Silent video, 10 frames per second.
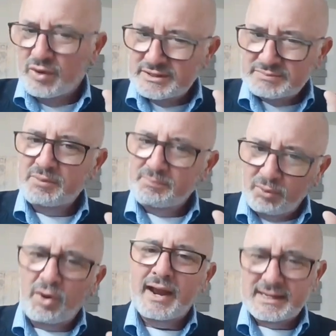What's
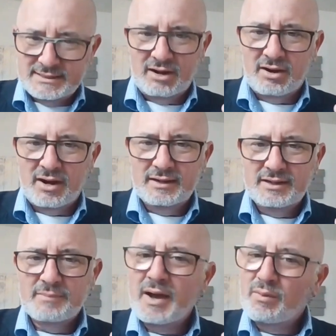proprietary
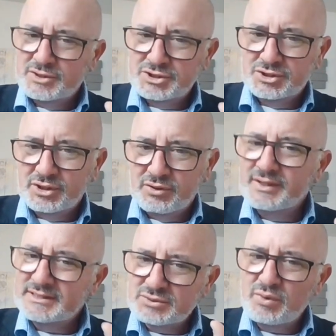about what you
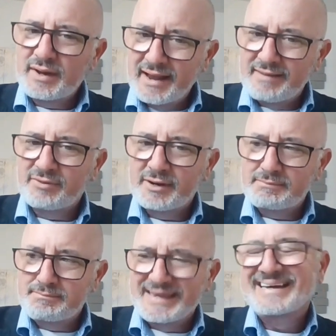do? And this is what
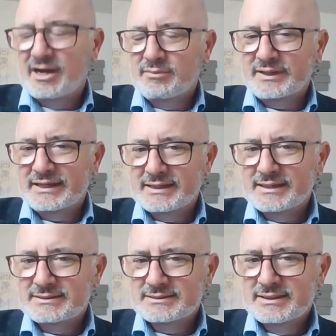every big
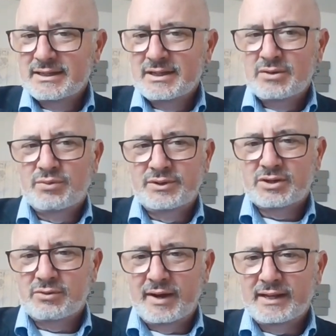company does
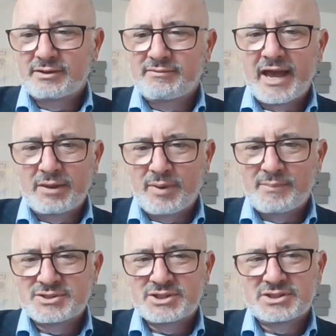when they're creating their
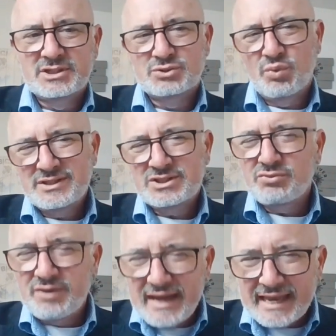value proposition, is
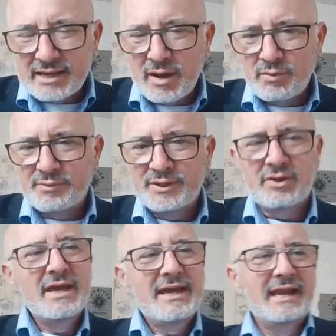what's unique about what
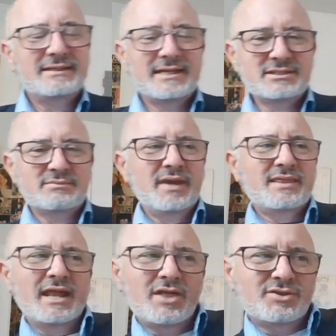we do. And it
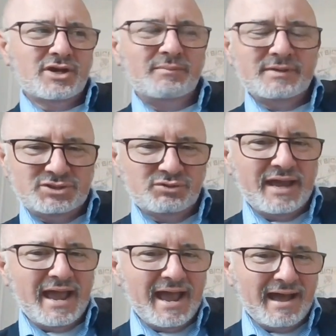doesn't mean that other
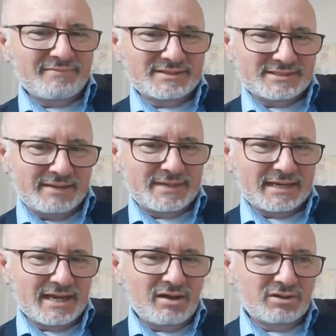companies don't have the
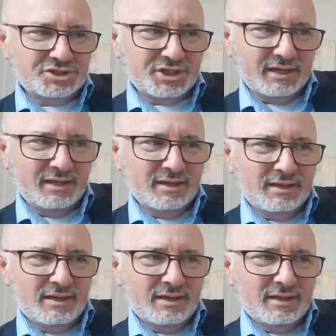same technology,